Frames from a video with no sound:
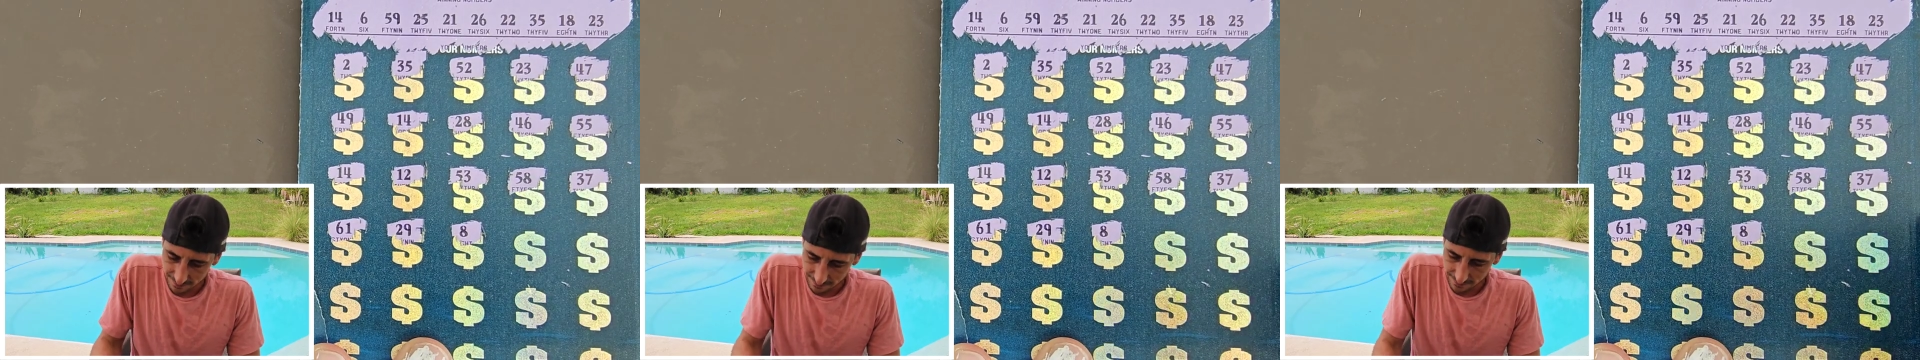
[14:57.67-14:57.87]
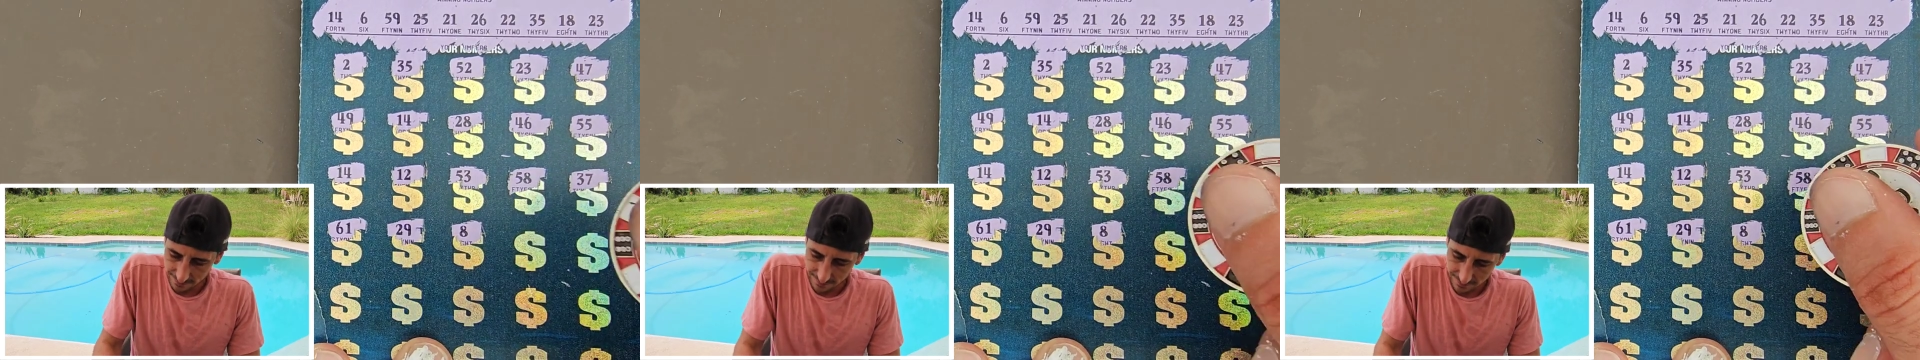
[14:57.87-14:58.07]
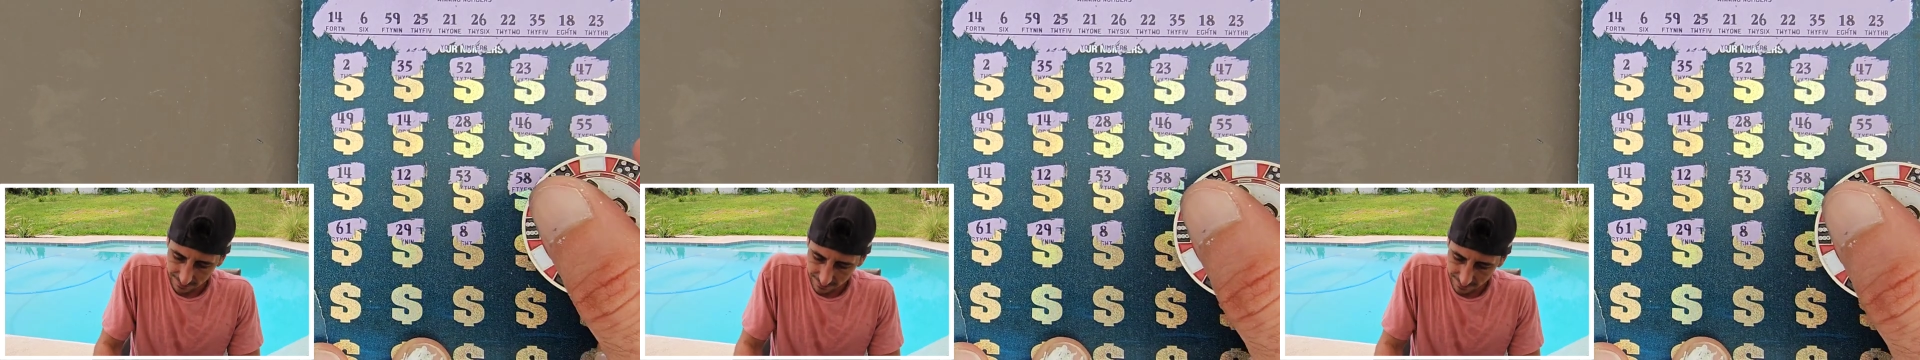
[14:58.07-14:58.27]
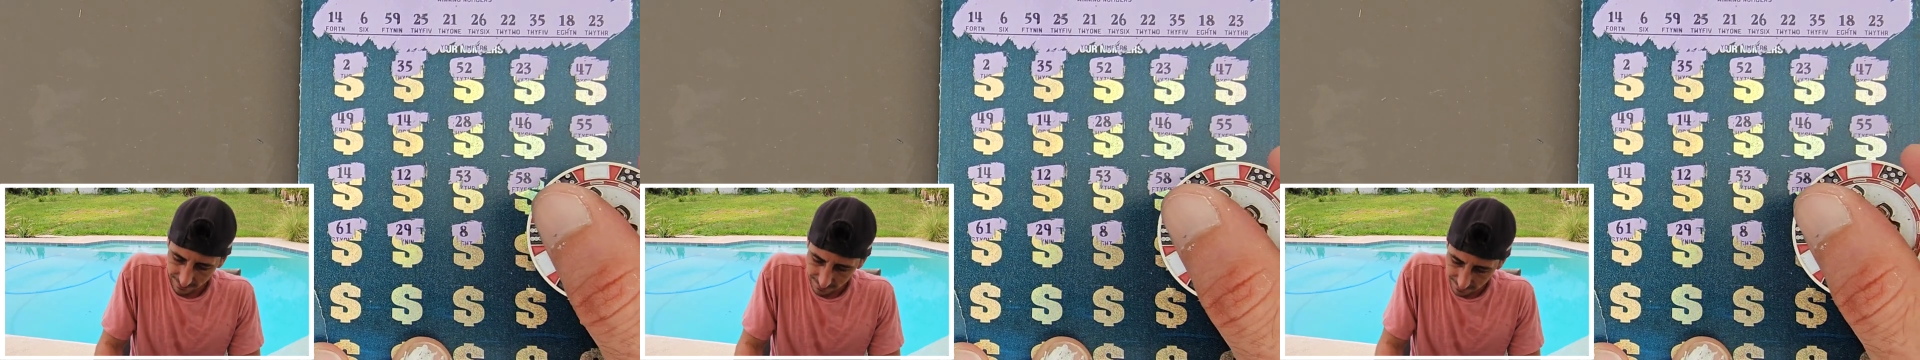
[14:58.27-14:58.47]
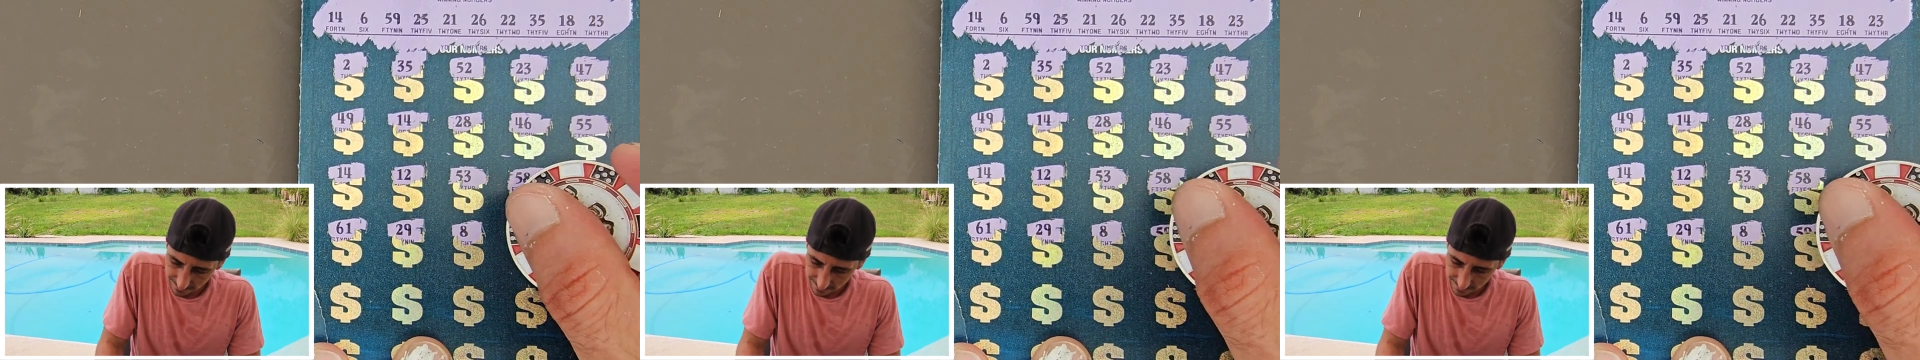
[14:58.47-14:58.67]

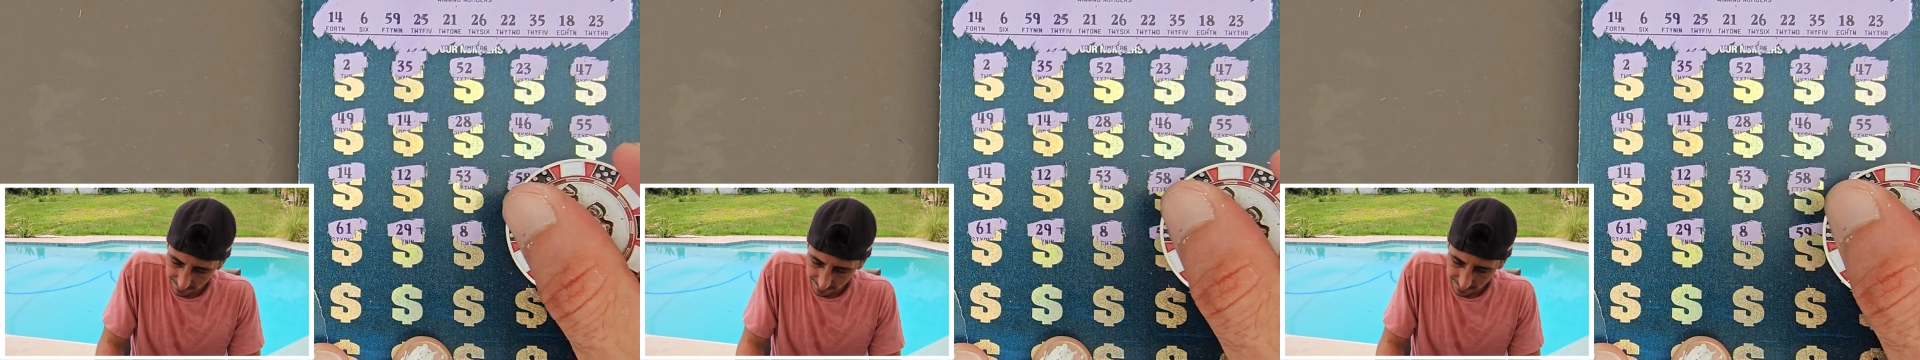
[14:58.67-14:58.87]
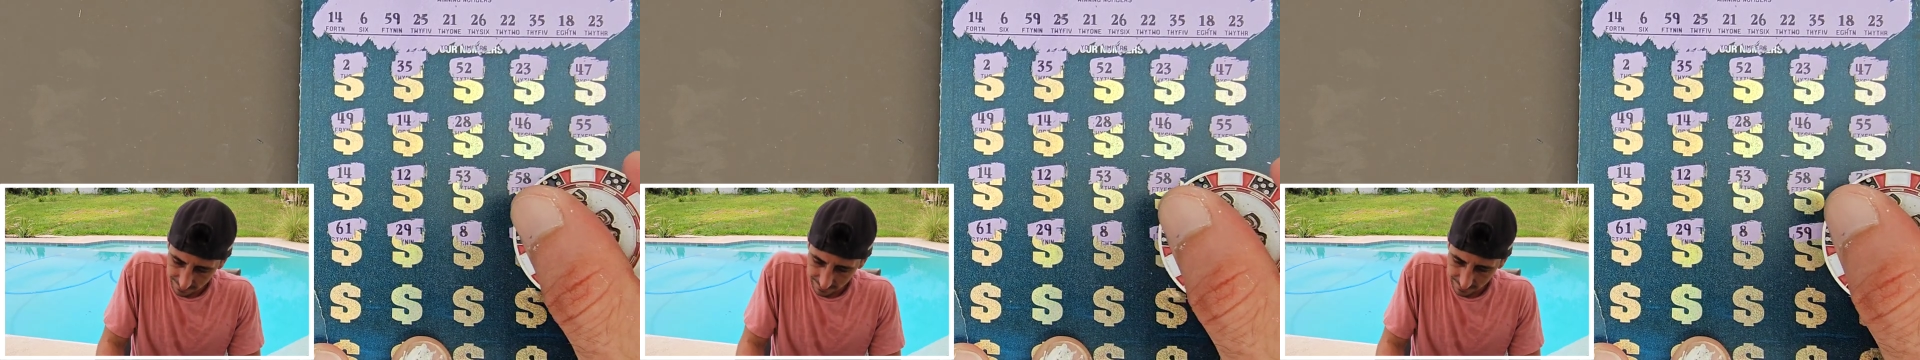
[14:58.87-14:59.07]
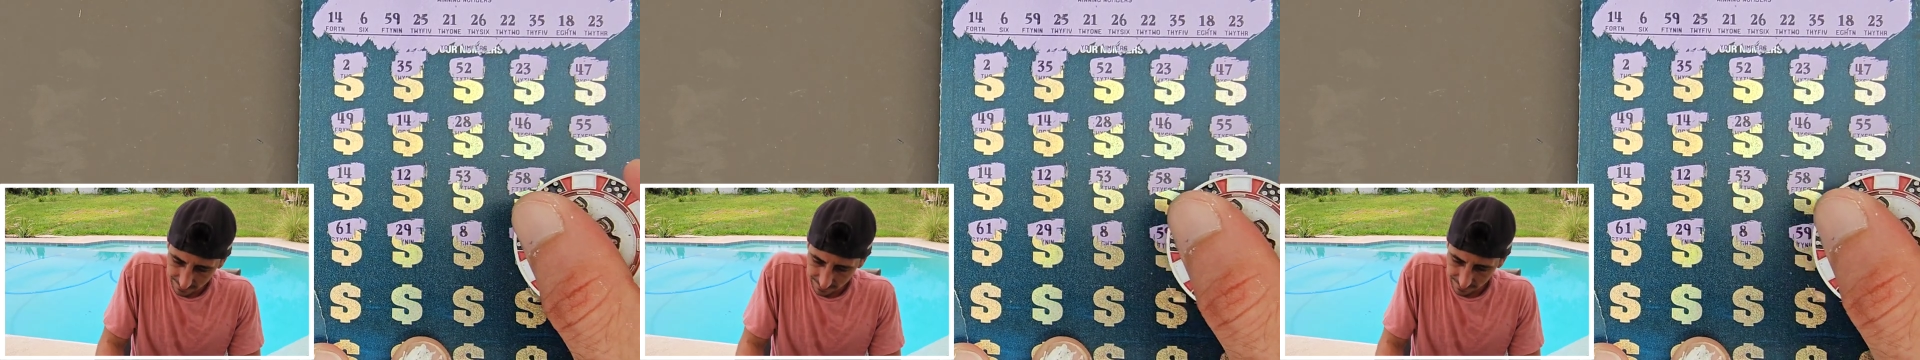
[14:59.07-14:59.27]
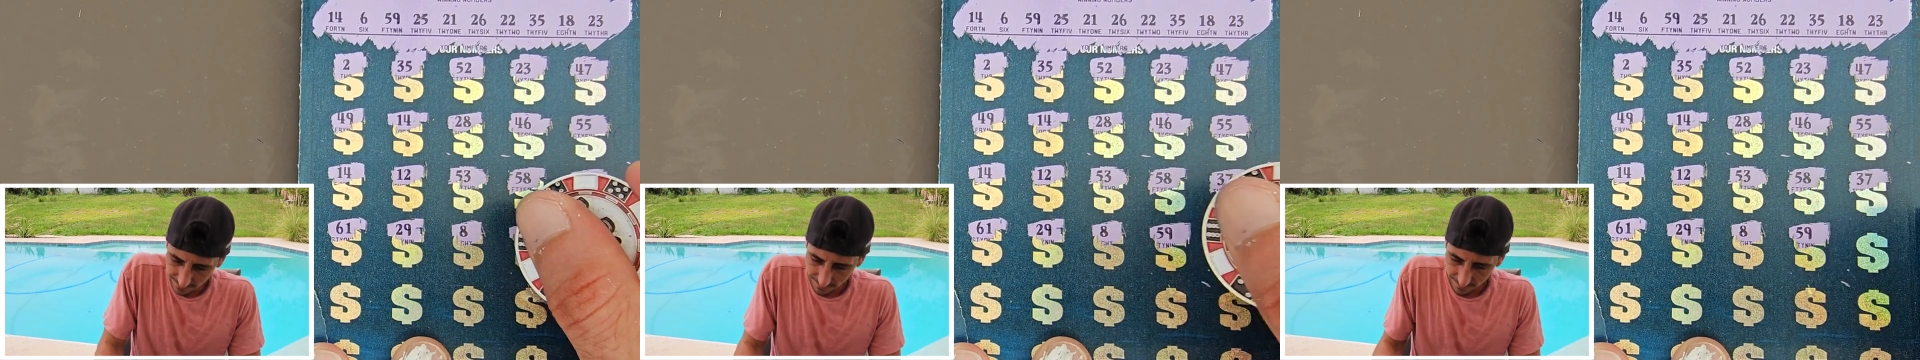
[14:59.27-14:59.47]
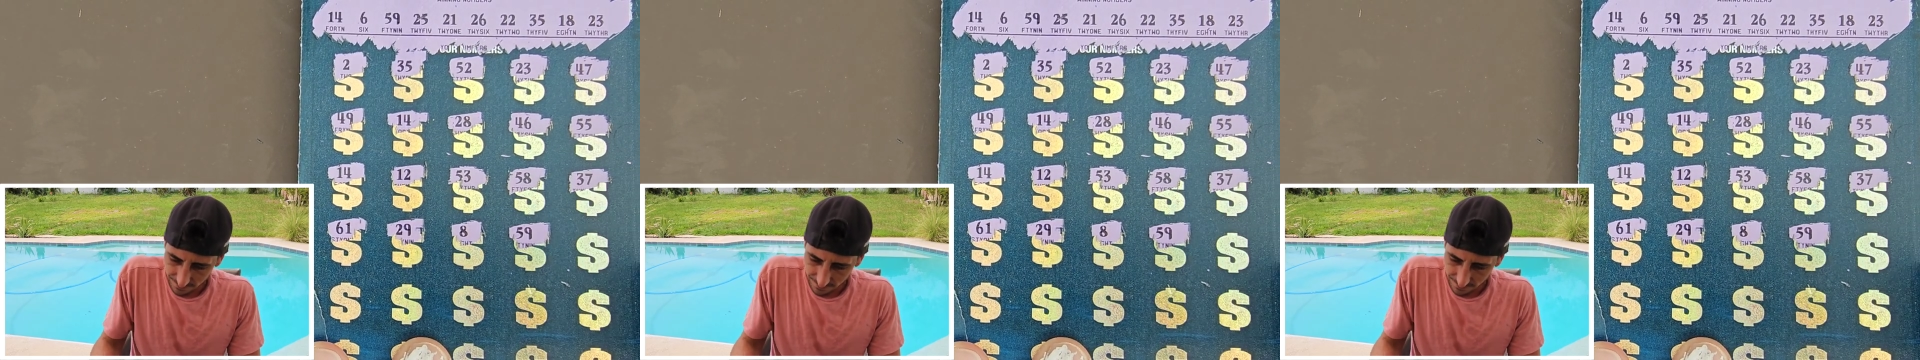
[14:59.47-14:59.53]
[no speech]